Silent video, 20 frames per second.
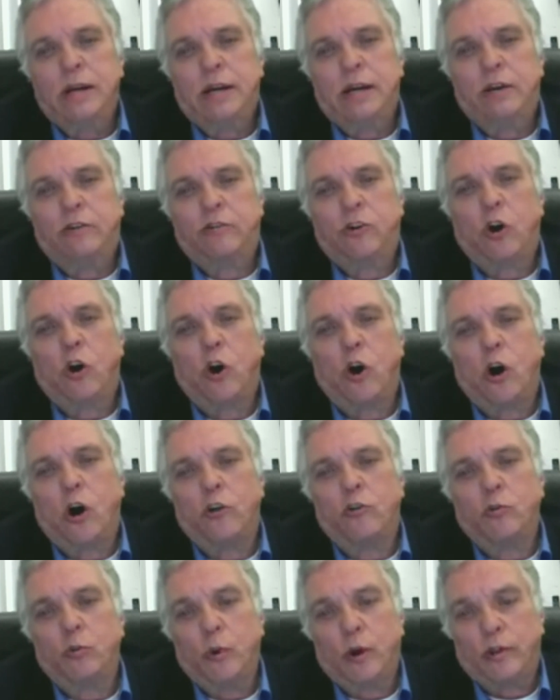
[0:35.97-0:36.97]
is
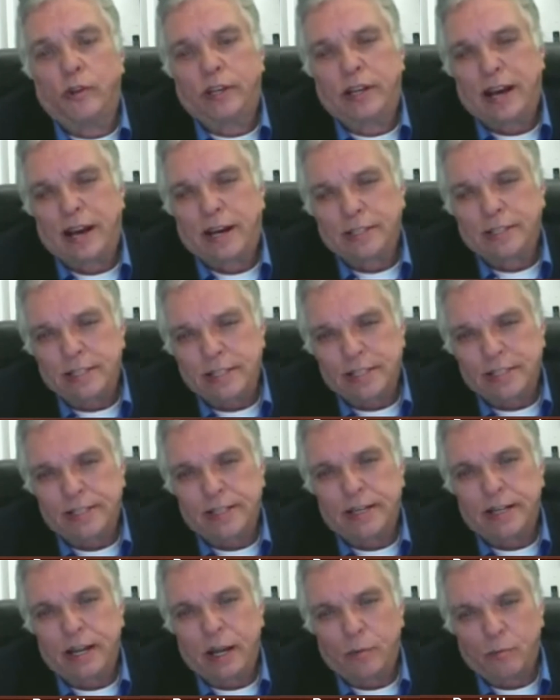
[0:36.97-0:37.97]
caused with
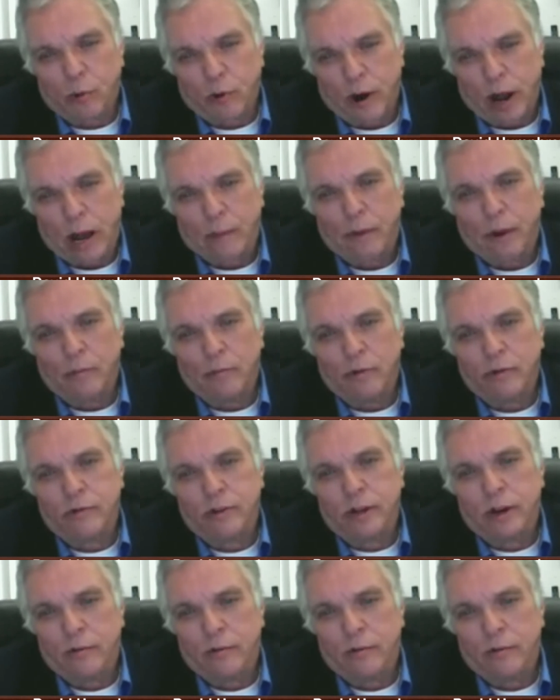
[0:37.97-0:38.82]
toxicity and problems,